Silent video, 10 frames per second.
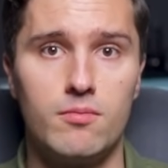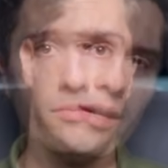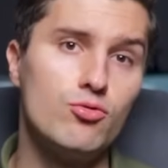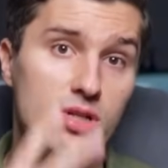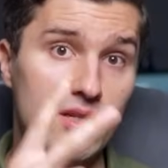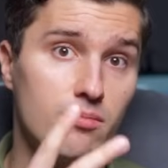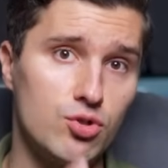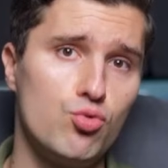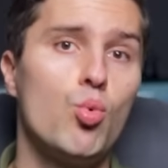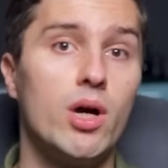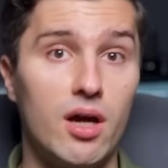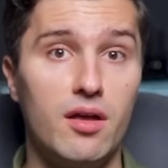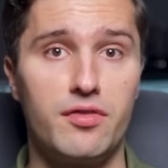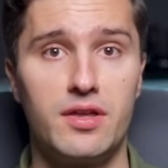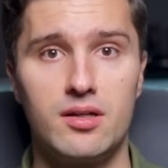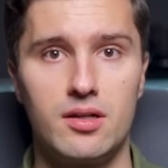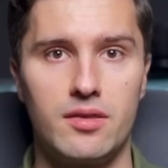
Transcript: And reason number two why I think